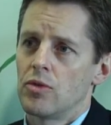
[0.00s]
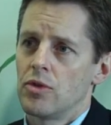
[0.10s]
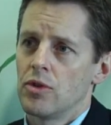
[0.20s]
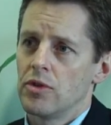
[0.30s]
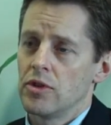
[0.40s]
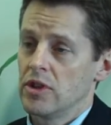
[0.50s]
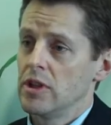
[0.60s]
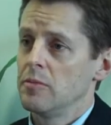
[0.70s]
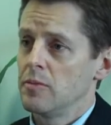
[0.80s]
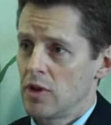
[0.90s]
the
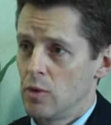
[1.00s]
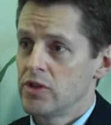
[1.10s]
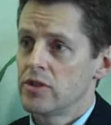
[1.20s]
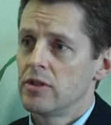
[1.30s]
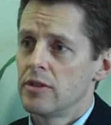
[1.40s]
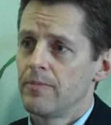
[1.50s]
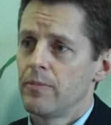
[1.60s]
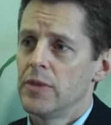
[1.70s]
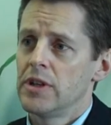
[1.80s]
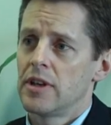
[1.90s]
team questioned
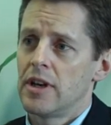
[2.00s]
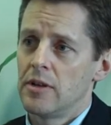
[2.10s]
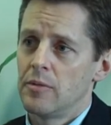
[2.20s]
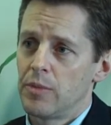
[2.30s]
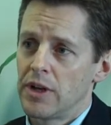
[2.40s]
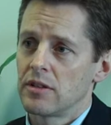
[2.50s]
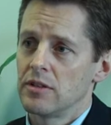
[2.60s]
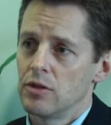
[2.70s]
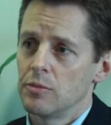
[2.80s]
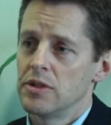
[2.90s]
me and
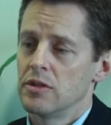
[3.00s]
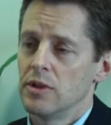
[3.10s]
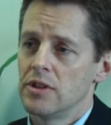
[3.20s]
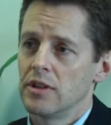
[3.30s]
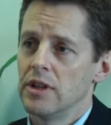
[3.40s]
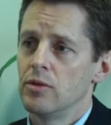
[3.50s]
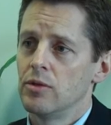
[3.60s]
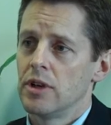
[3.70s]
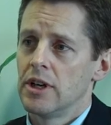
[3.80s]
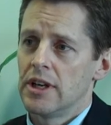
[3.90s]
basically took me to each level
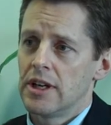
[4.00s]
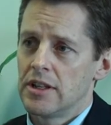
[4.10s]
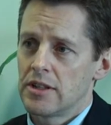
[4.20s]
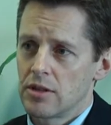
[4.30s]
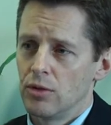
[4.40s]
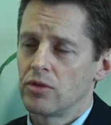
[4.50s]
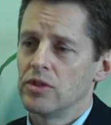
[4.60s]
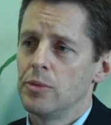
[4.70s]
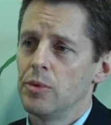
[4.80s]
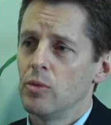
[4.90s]
to look
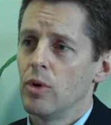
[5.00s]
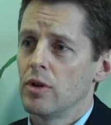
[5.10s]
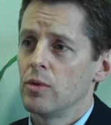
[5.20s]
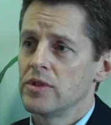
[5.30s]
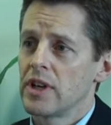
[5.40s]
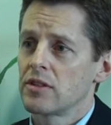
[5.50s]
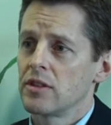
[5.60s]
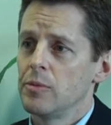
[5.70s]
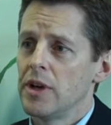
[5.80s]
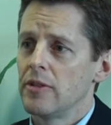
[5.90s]
deeper at what it was
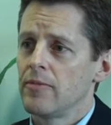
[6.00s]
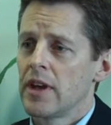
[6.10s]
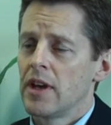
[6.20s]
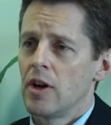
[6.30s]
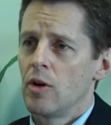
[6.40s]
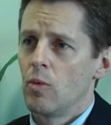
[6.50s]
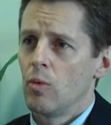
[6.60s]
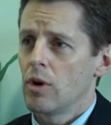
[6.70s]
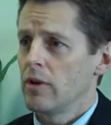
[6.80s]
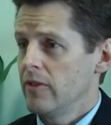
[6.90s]
actually about.
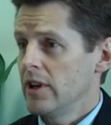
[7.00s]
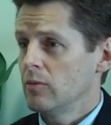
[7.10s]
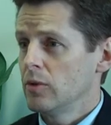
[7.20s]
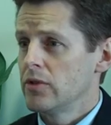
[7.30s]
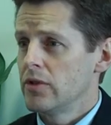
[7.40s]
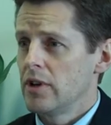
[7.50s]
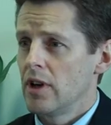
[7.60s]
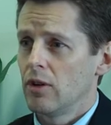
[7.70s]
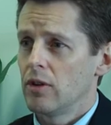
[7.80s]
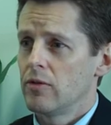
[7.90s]
What I found was that
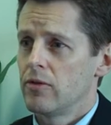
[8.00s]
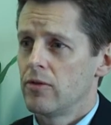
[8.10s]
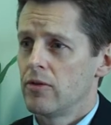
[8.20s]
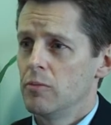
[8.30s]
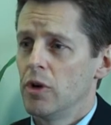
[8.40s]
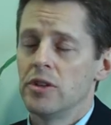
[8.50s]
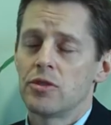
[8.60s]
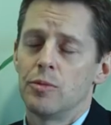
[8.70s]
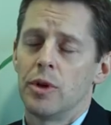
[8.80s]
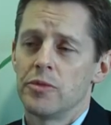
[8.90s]
a lot of my
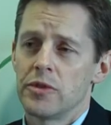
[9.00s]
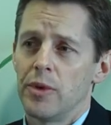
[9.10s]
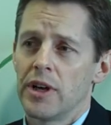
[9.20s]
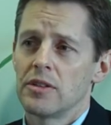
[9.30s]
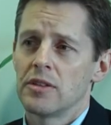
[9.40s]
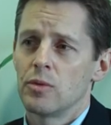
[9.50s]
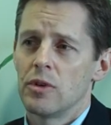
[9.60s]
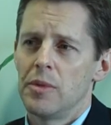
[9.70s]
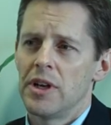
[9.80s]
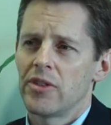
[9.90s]
initial problems of practice
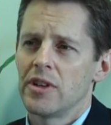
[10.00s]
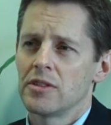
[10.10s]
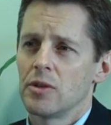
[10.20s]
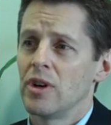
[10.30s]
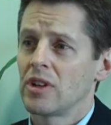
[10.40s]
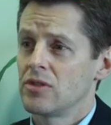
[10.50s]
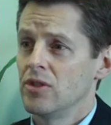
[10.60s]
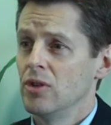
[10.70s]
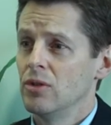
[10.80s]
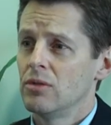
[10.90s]
were about things that were
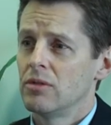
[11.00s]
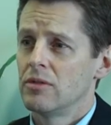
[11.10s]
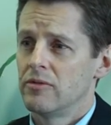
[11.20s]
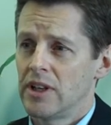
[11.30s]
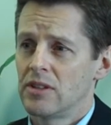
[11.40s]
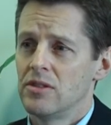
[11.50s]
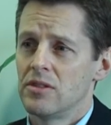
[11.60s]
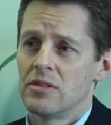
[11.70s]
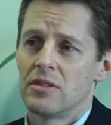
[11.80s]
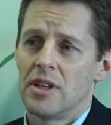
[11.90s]
external
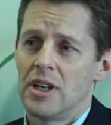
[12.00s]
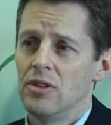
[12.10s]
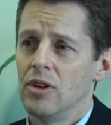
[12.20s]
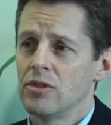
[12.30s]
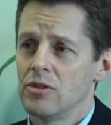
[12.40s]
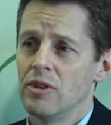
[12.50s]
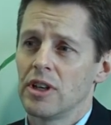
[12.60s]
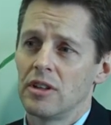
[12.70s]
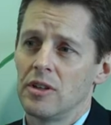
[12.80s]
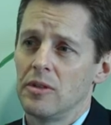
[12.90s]
factors and not
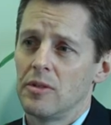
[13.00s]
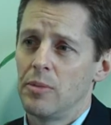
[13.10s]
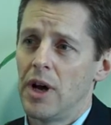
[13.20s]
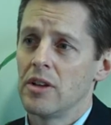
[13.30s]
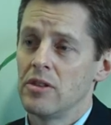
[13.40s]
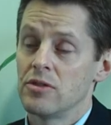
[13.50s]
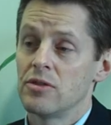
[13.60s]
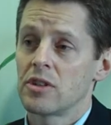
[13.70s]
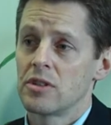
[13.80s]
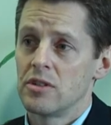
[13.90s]
directly part of the
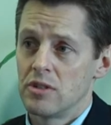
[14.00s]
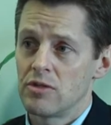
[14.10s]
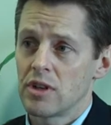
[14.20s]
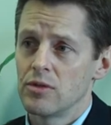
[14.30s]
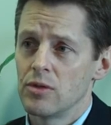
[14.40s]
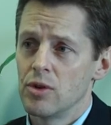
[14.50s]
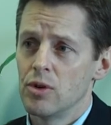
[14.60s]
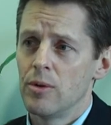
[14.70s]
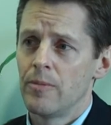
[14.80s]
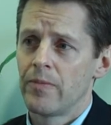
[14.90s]
instructional core.